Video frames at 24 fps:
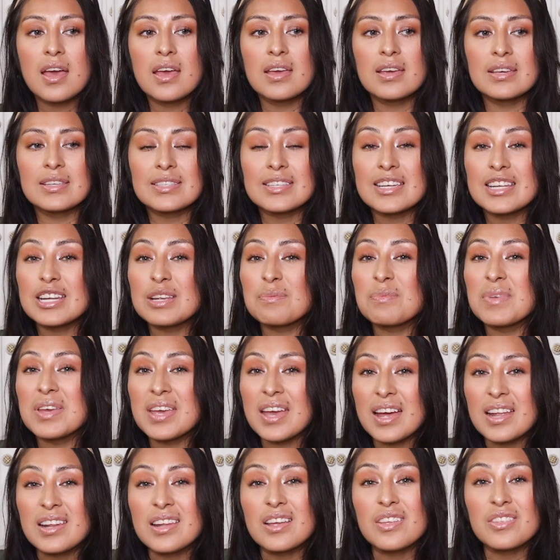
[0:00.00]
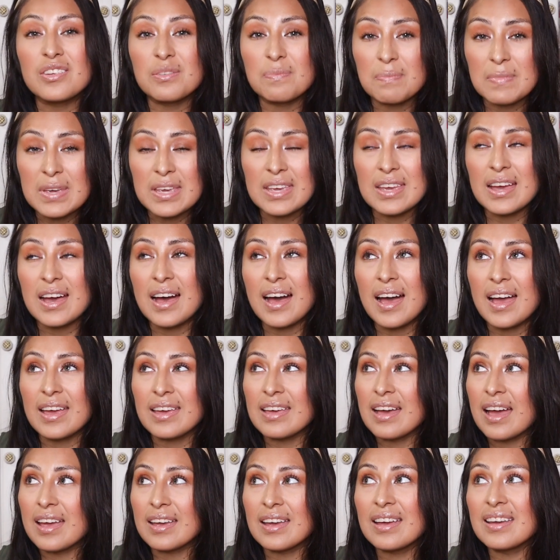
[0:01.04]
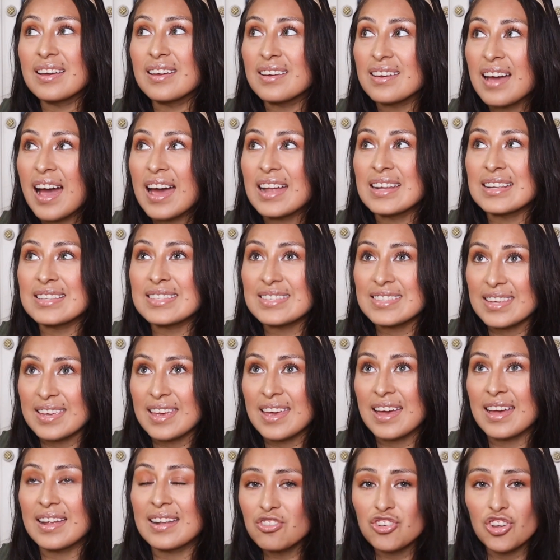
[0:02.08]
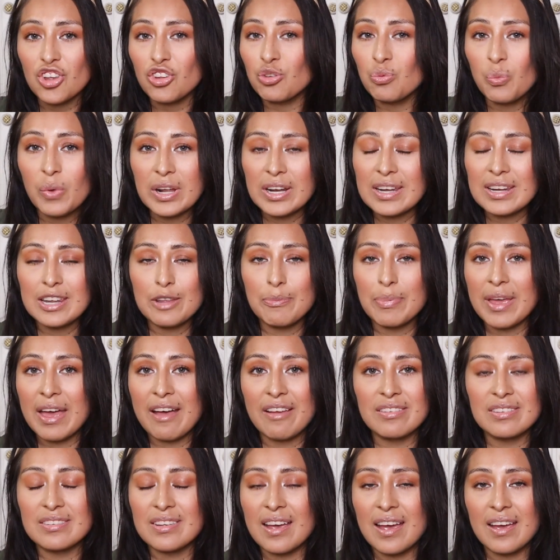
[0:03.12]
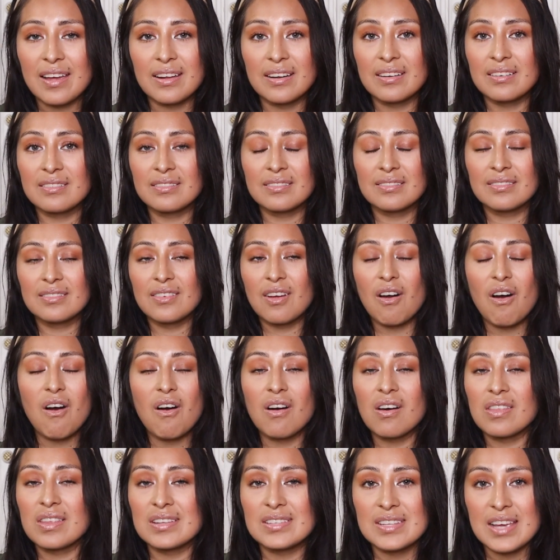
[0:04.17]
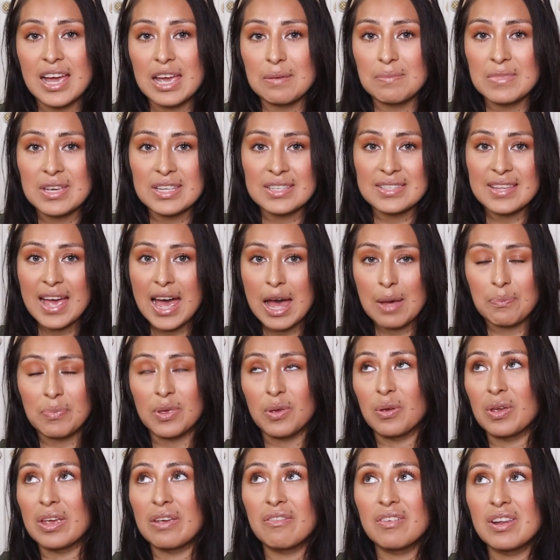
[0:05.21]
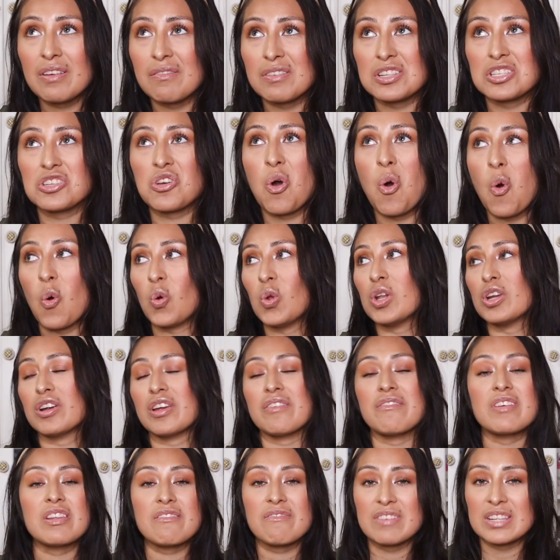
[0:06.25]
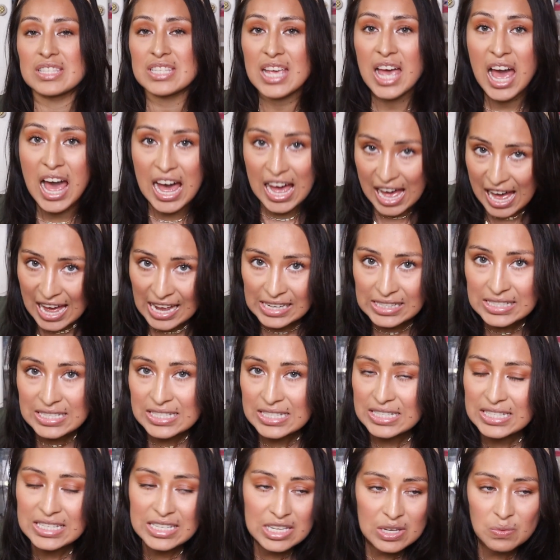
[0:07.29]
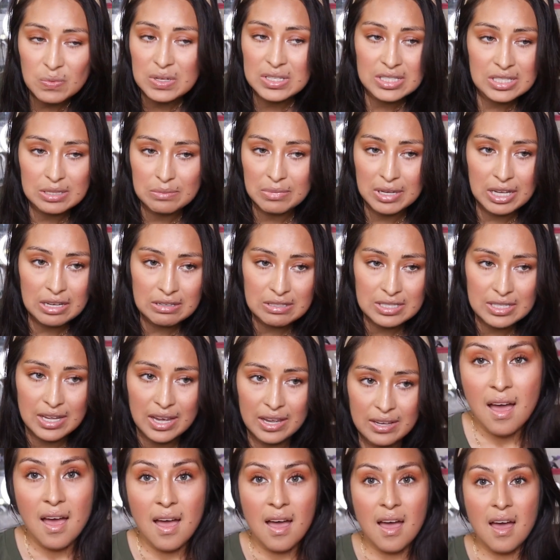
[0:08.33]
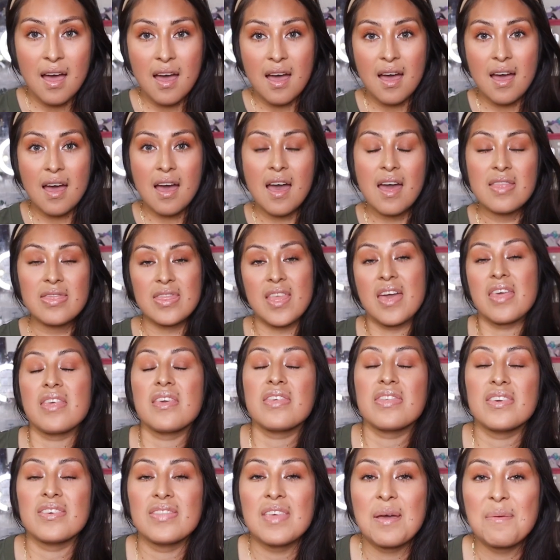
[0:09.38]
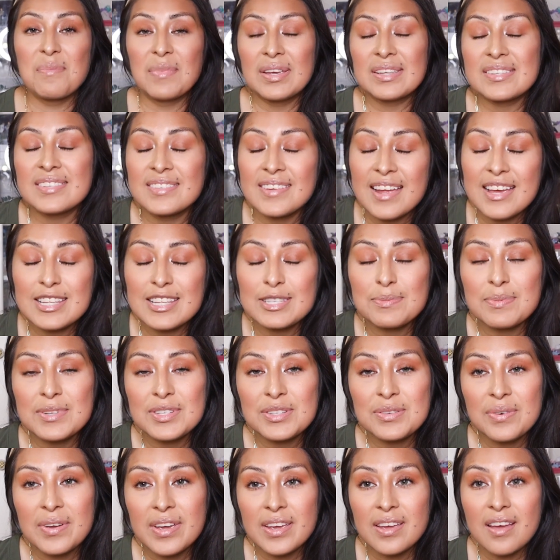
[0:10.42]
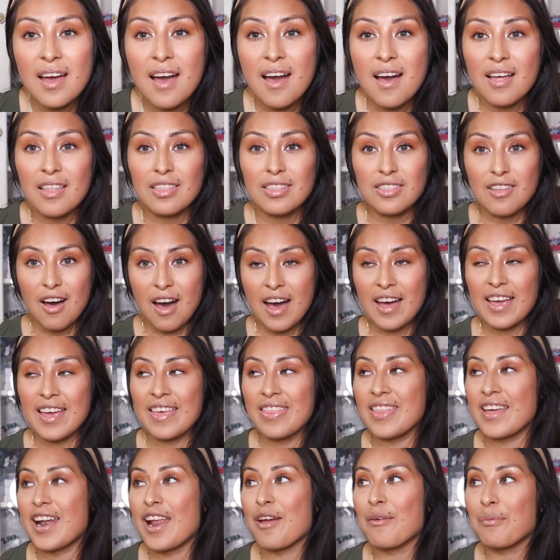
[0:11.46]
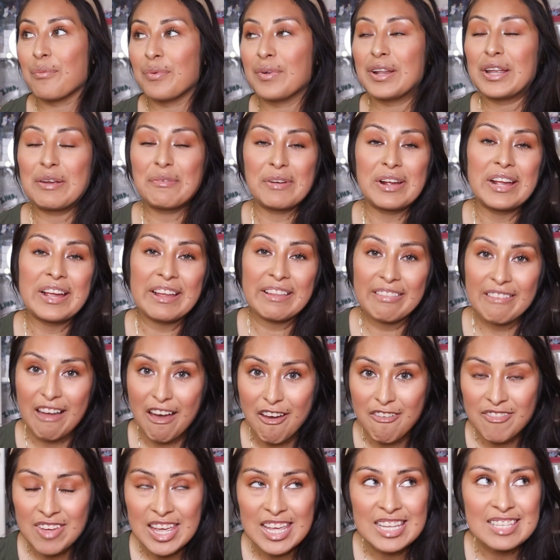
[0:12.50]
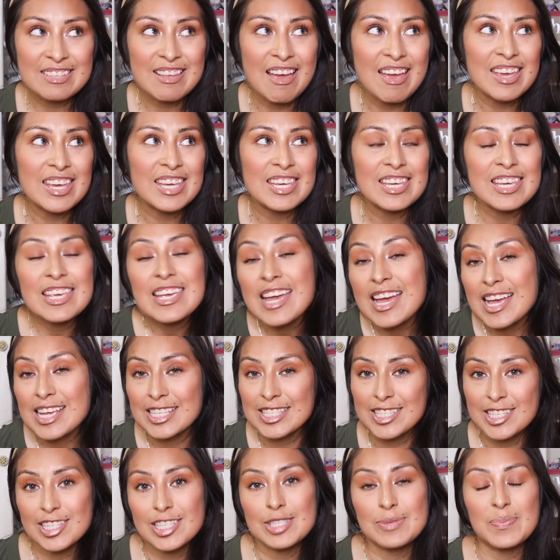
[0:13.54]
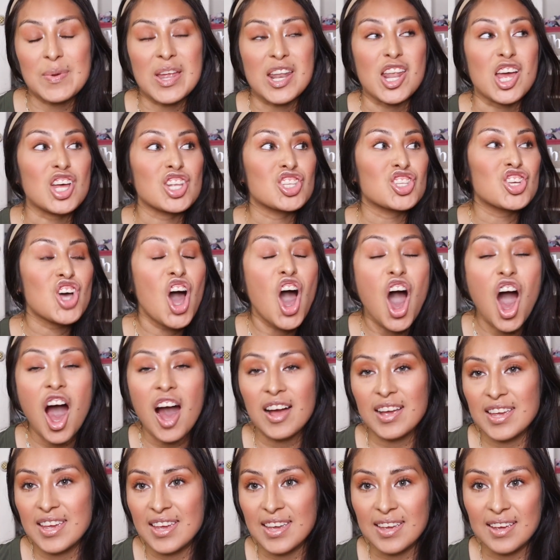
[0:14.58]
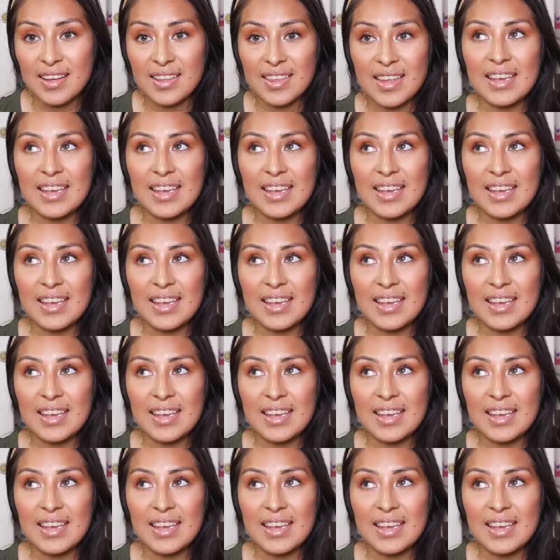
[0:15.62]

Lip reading: He's gonna be another Mia. I can kind of see it. Just wanting to be outside all the time. He's happy. Even if it's cold or even if it's hot, he wants to be outside. Another thing that Mayson has been doing a lot and that I really, really love is that he has just been talking